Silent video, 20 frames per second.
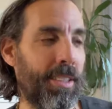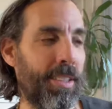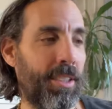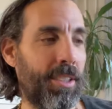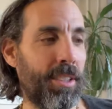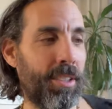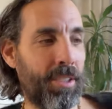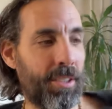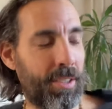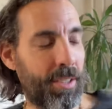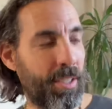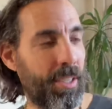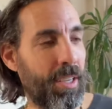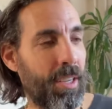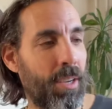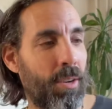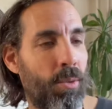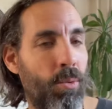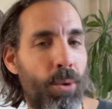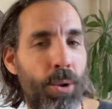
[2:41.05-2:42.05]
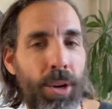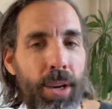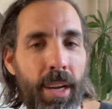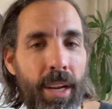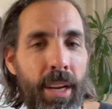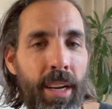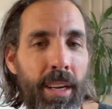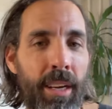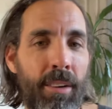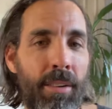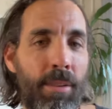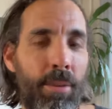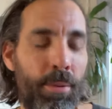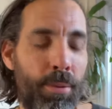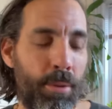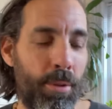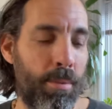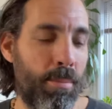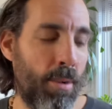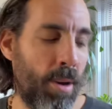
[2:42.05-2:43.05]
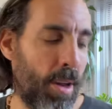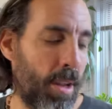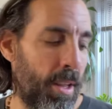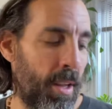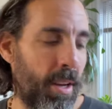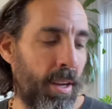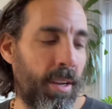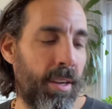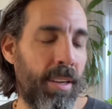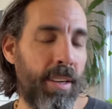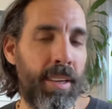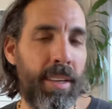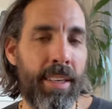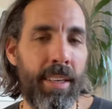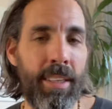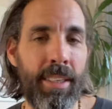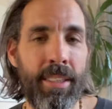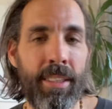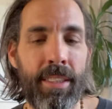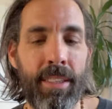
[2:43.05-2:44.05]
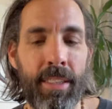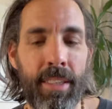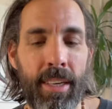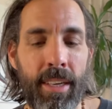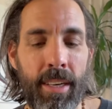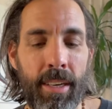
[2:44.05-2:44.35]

just working through the mala and